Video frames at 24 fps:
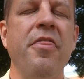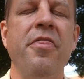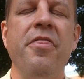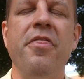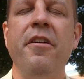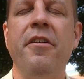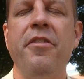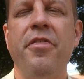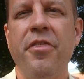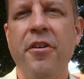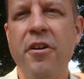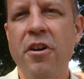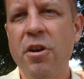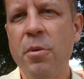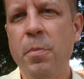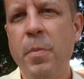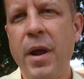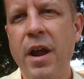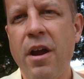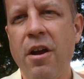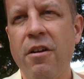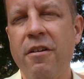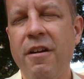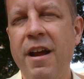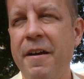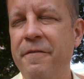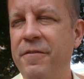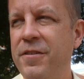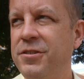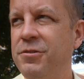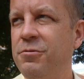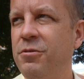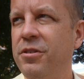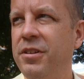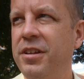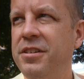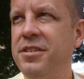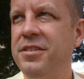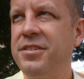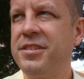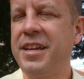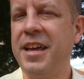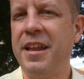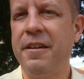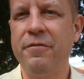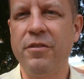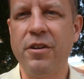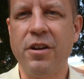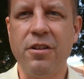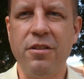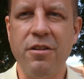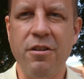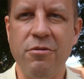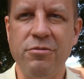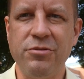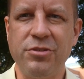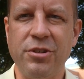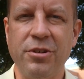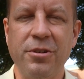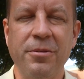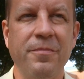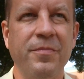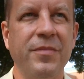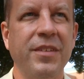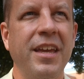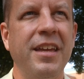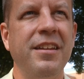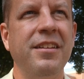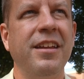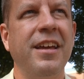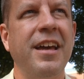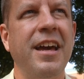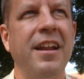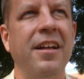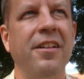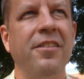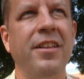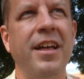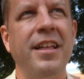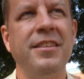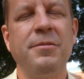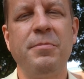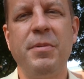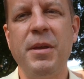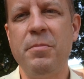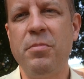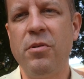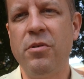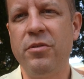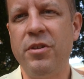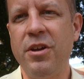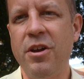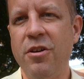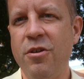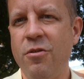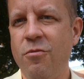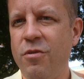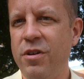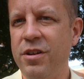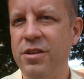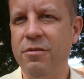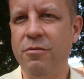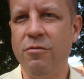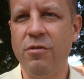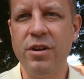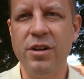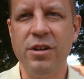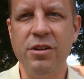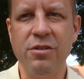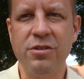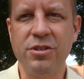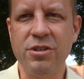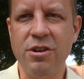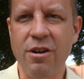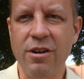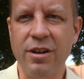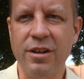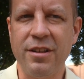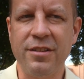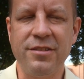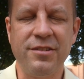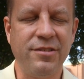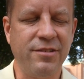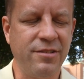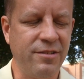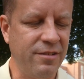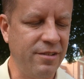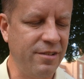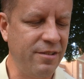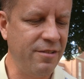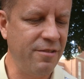The third paragraph is really just kind of a closer. It kind of lets people know what are your targets?